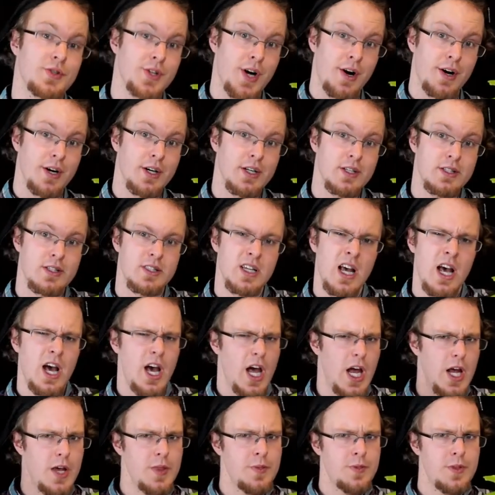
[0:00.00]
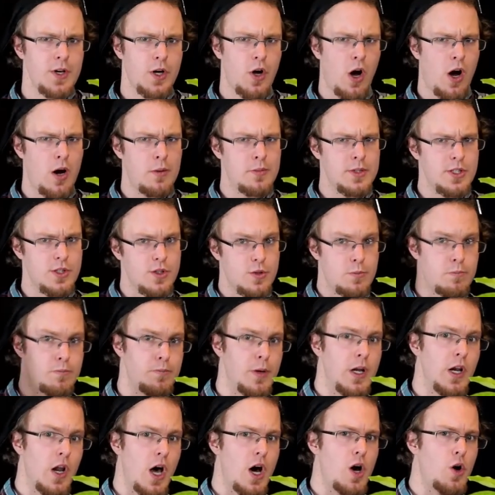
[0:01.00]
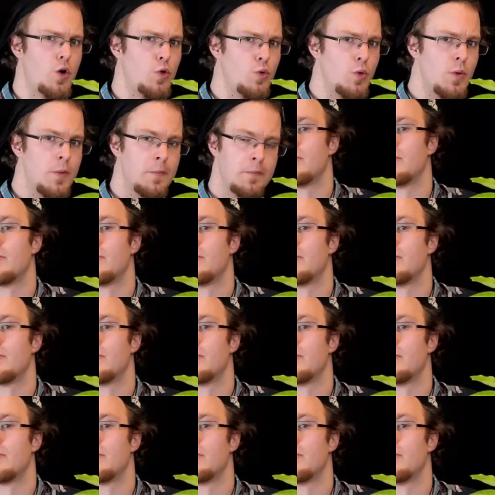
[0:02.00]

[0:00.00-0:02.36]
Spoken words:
targets in the comments below.